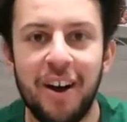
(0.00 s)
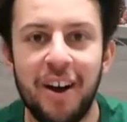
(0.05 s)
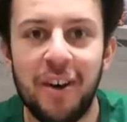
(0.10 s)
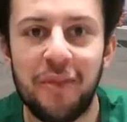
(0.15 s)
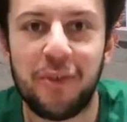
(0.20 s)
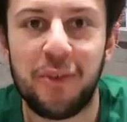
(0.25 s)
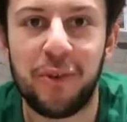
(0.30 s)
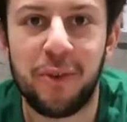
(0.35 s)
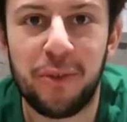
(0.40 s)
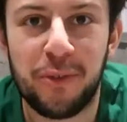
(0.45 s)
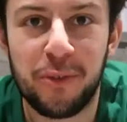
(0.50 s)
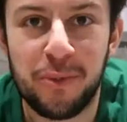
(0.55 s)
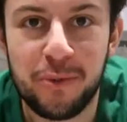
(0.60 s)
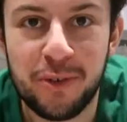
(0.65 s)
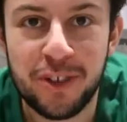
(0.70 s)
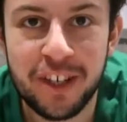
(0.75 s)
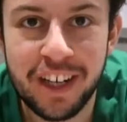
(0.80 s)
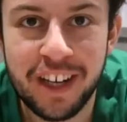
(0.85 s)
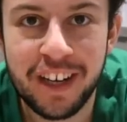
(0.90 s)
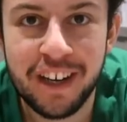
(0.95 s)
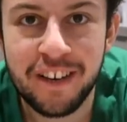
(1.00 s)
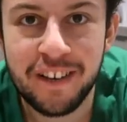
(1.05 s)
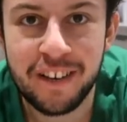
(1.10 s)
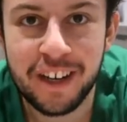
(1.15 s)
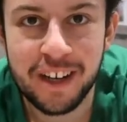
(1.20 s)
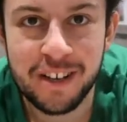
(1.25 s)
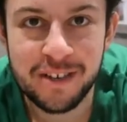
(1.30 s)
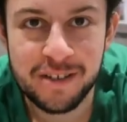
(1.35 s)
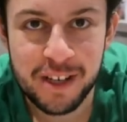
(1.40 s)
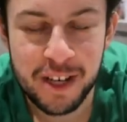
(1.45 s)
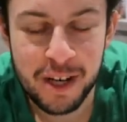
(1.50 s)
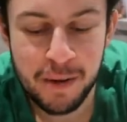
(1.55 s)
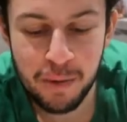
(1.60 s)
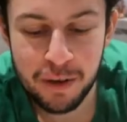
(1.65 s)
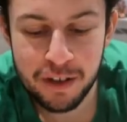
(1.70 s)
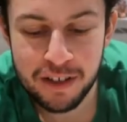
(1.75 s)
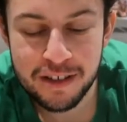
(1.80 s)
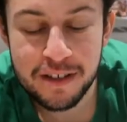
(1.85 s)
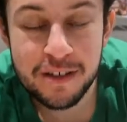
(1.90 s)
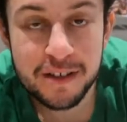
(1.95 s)
I've got some chicken nugget
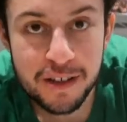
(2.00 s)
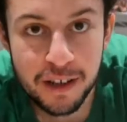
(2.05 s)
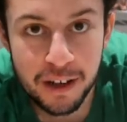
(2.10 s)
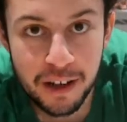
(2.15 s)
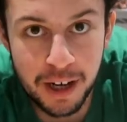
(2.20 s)
sandwiches that